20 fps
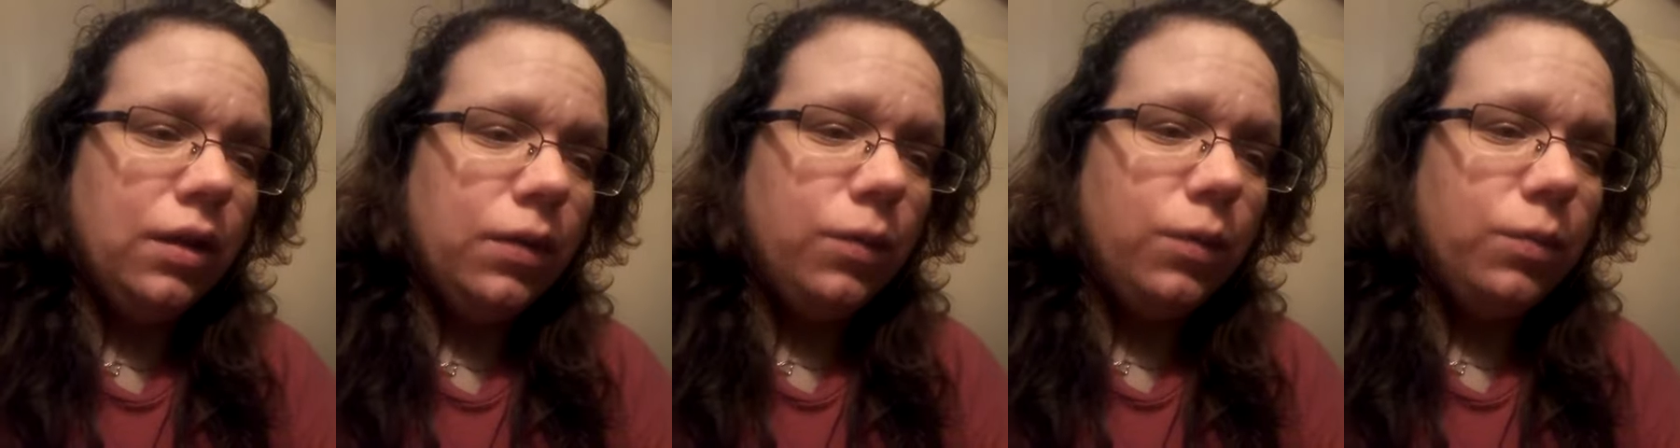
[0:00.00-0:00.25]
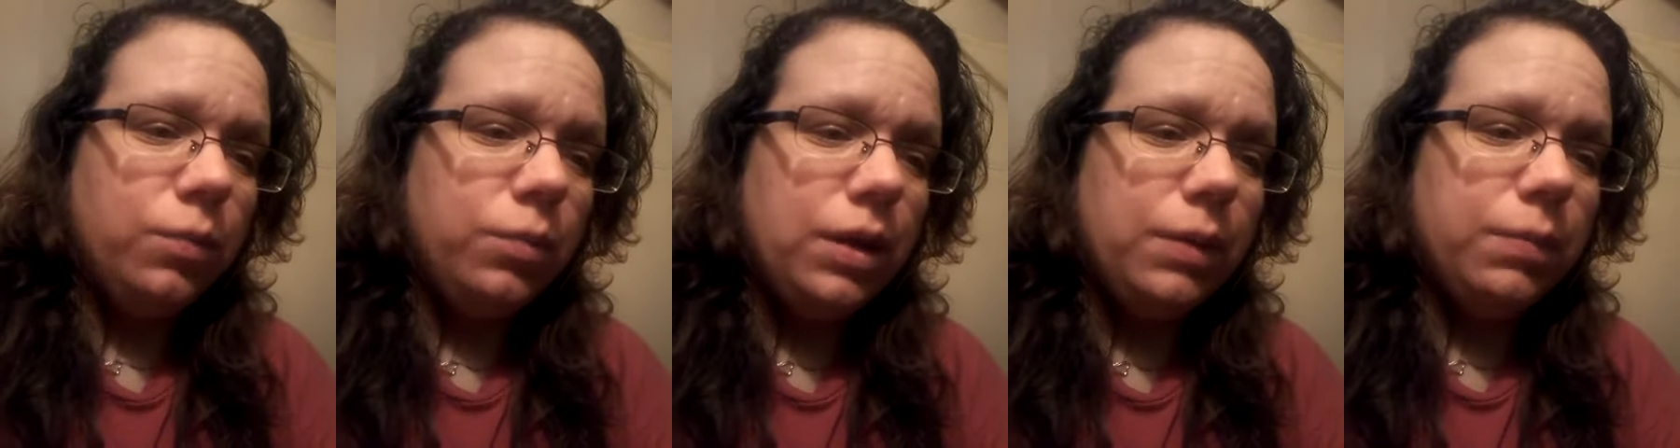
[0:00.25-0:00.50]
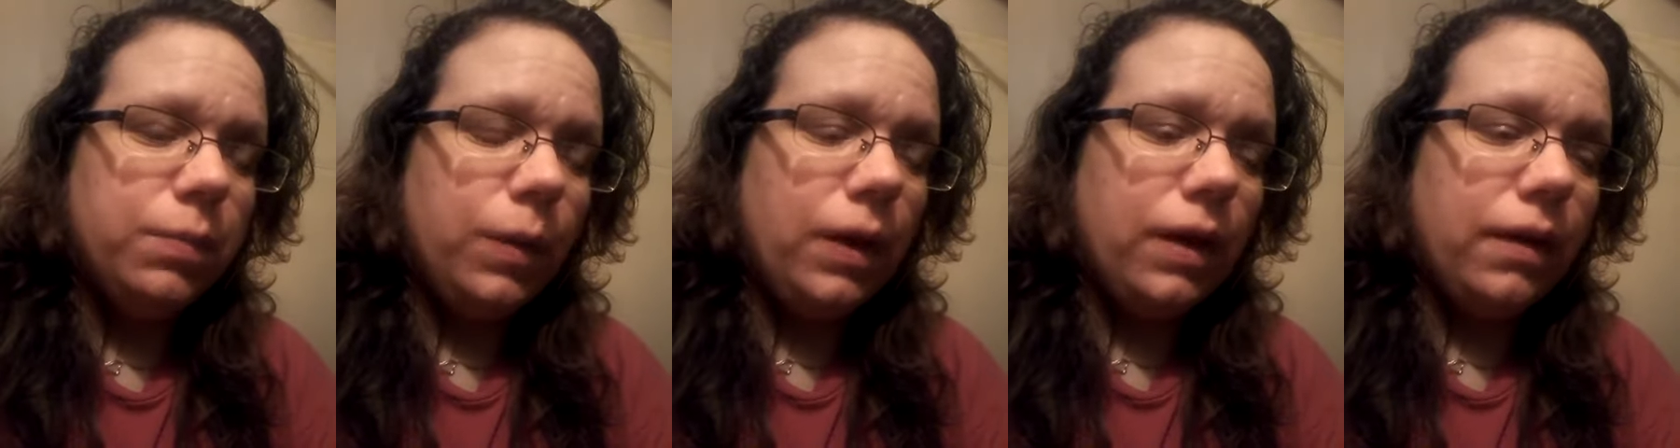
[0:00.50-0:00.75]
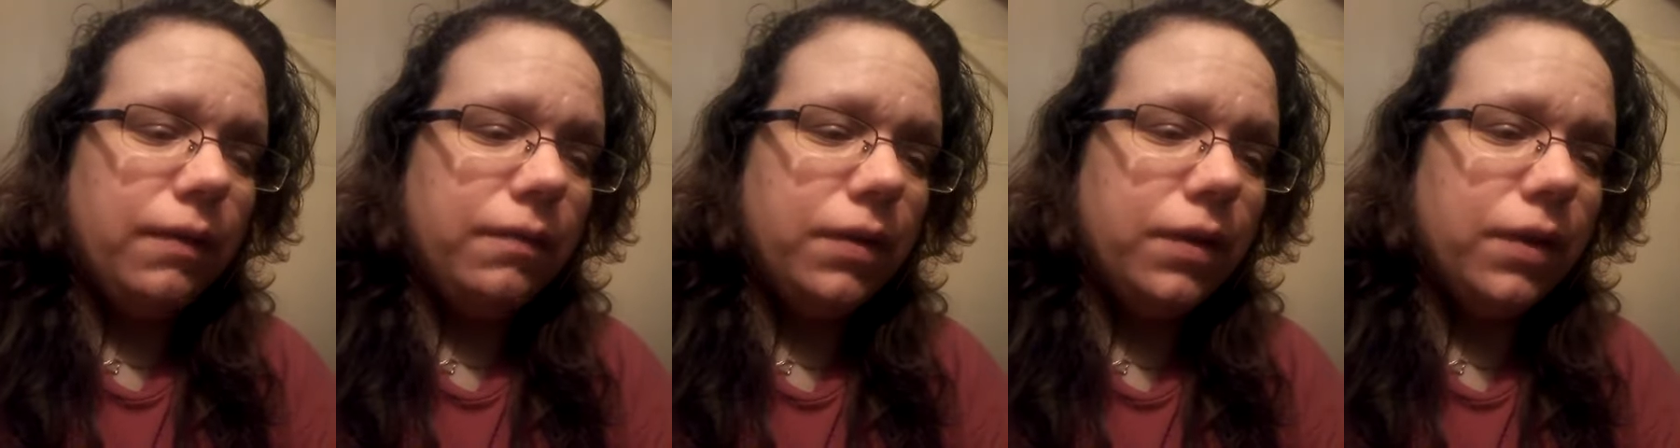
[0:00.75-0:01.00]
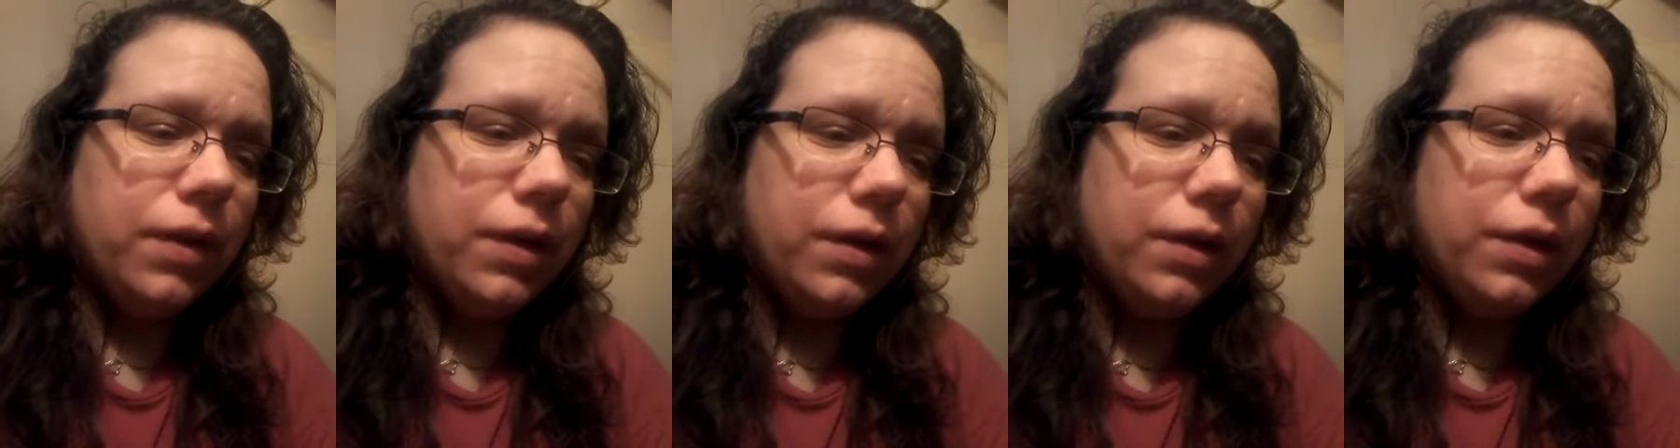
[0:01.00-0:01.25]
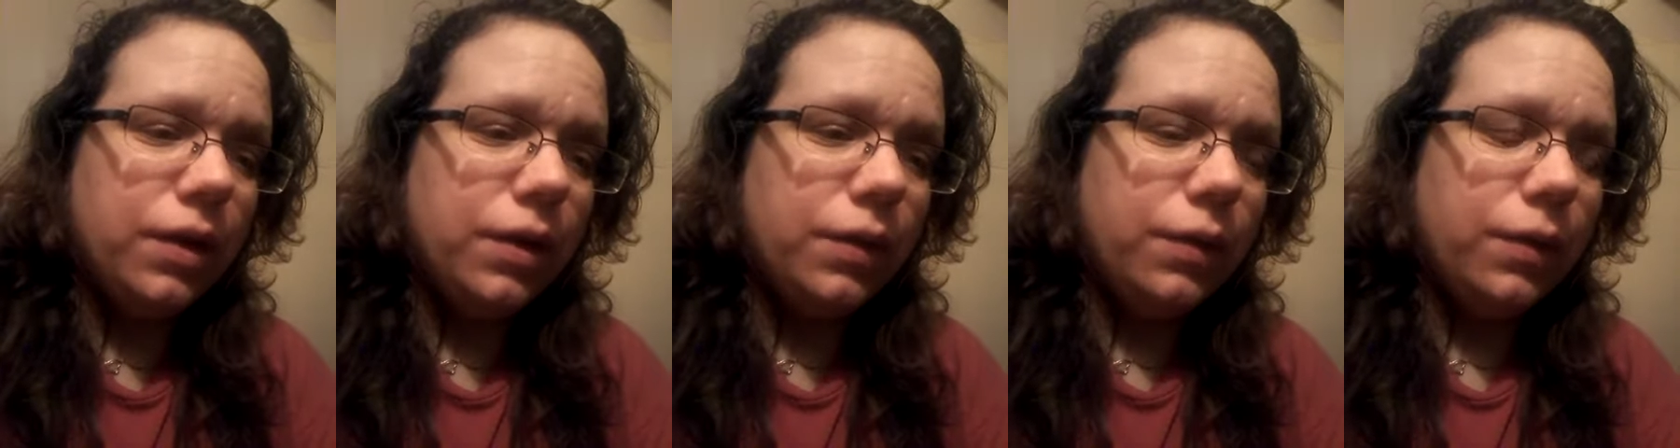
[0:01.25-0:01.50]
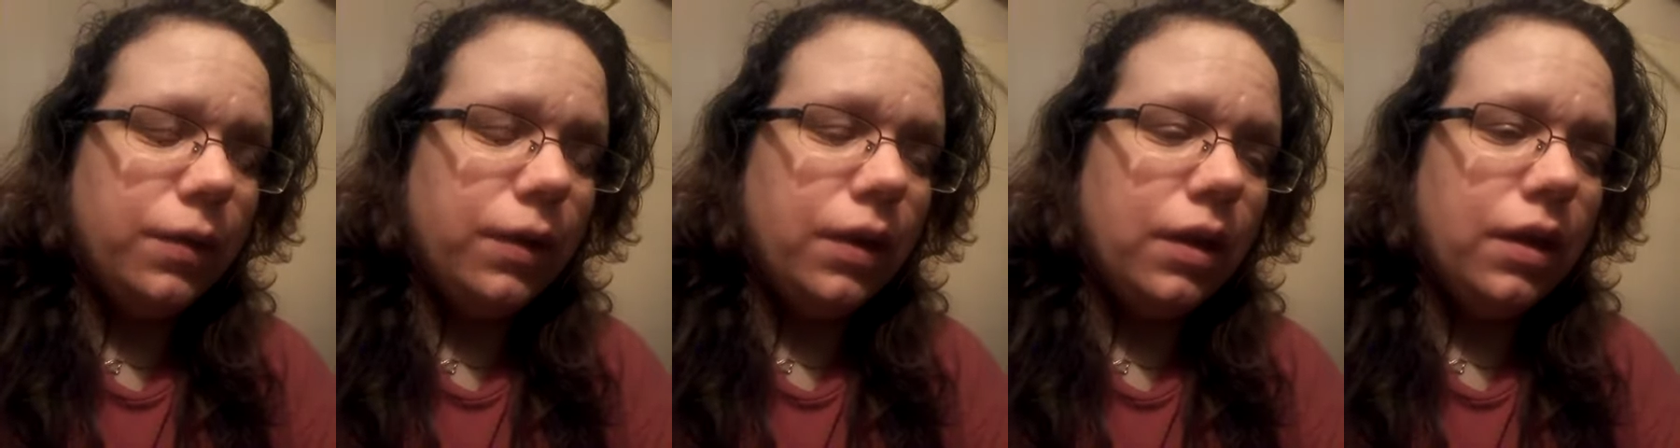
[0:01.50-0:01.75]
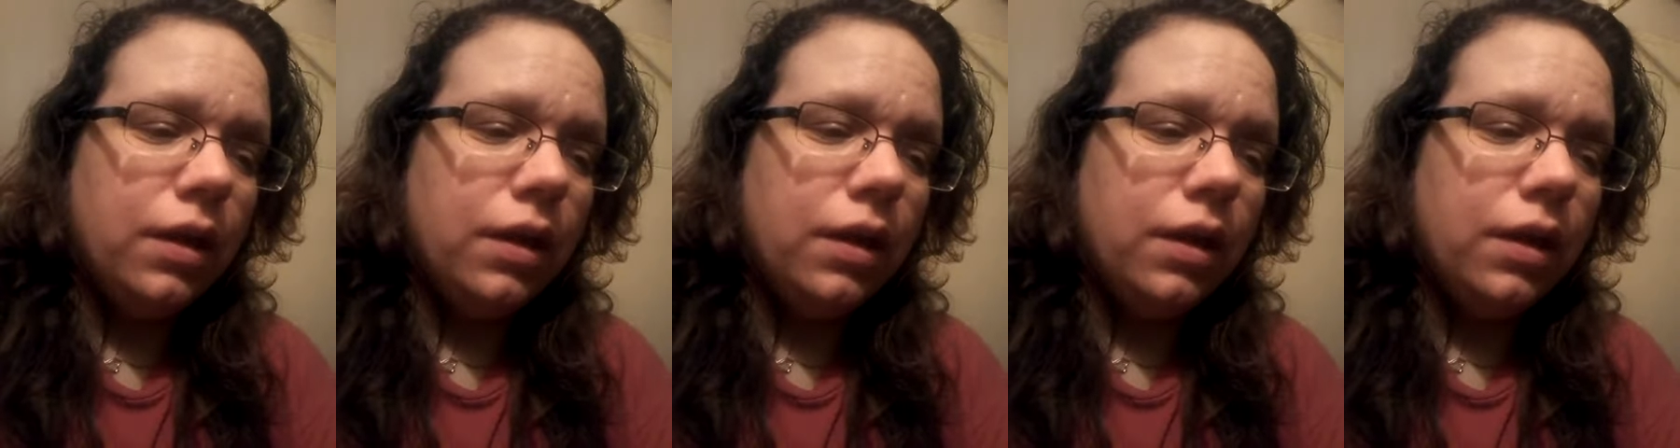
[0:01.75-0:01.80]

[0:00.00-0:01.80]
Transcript: when people have hurt you